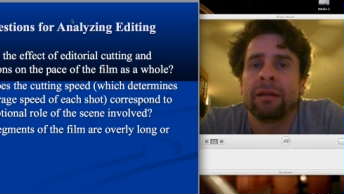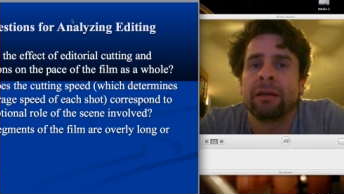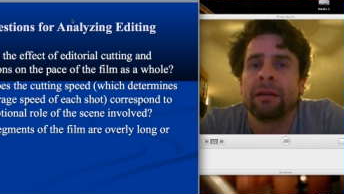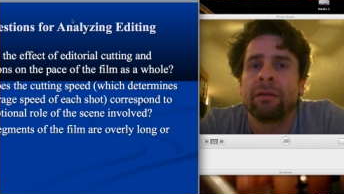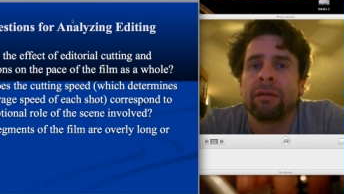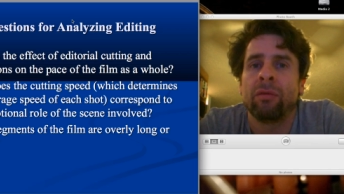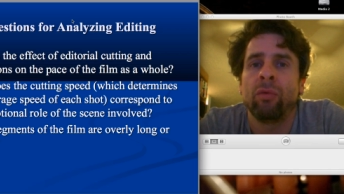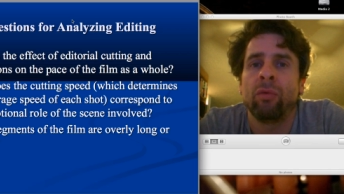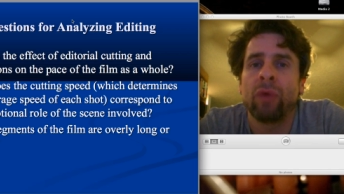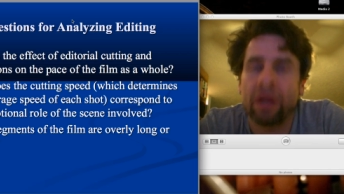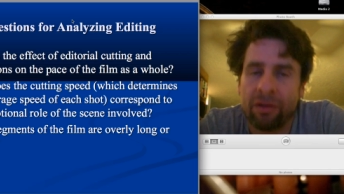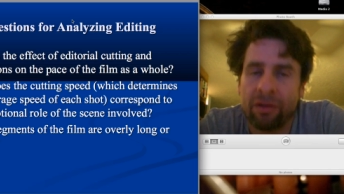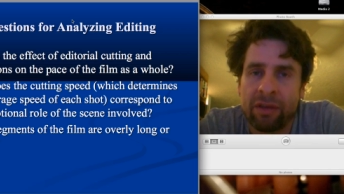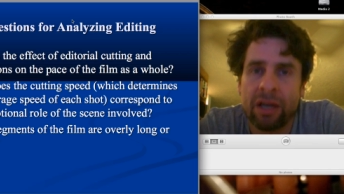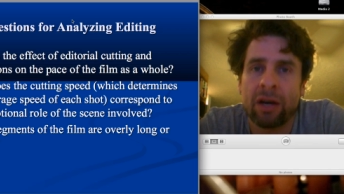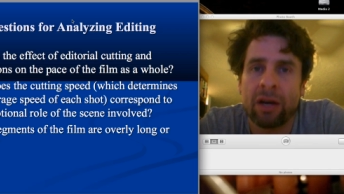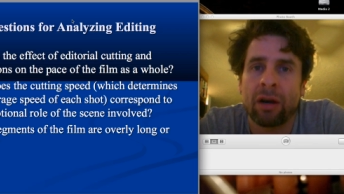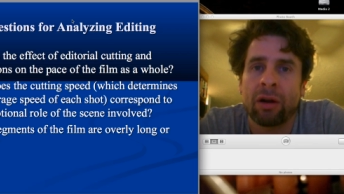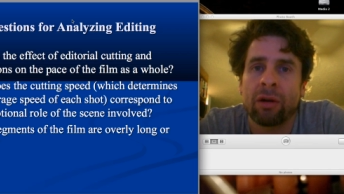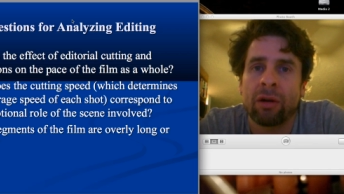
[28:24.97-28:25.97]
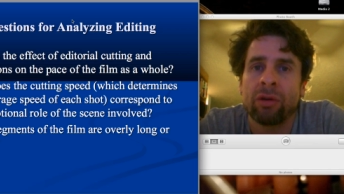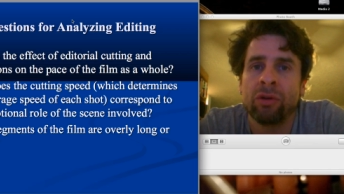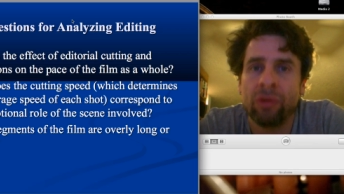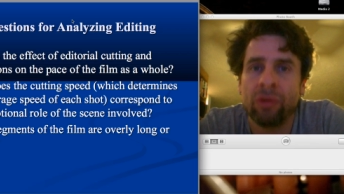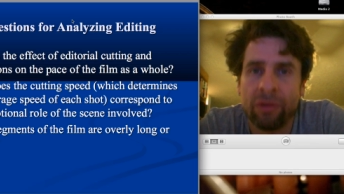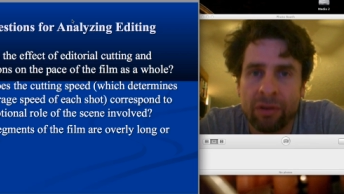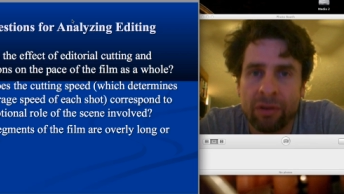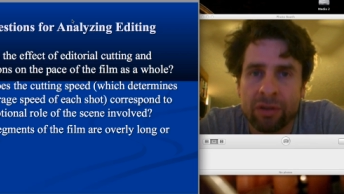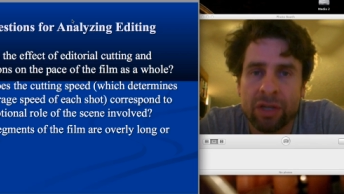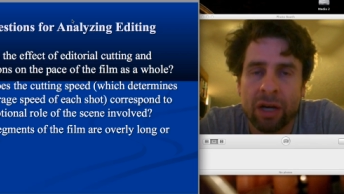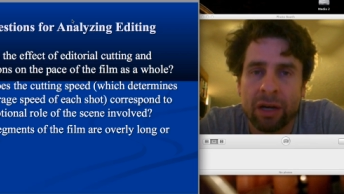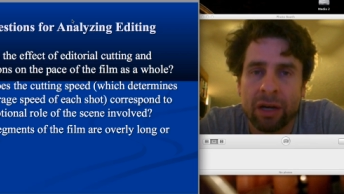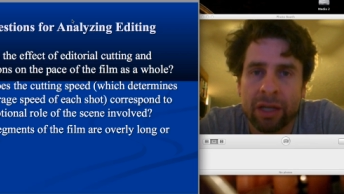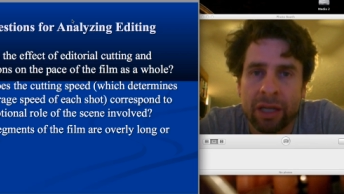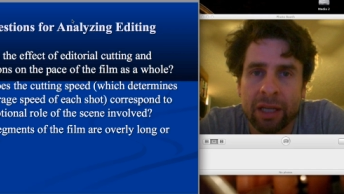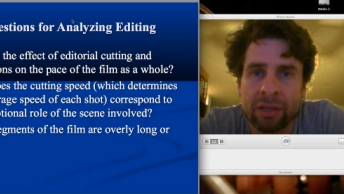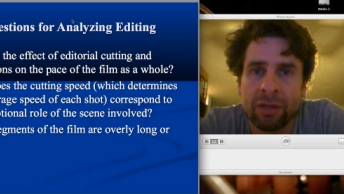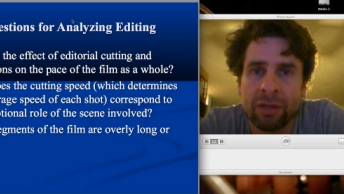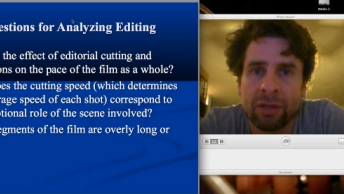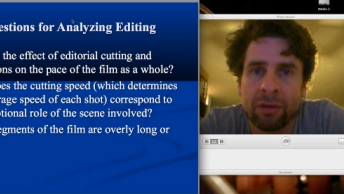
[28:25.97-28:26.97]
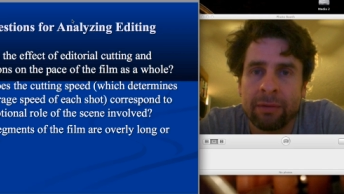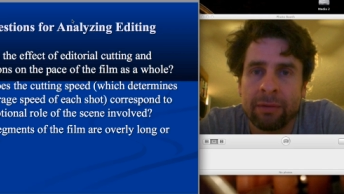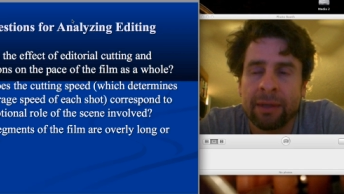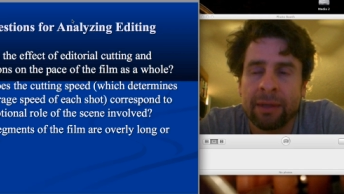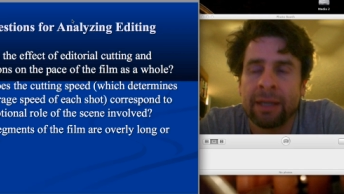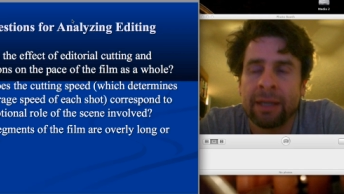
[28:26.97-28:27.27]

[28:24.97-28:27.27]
where they are, who they're talking to.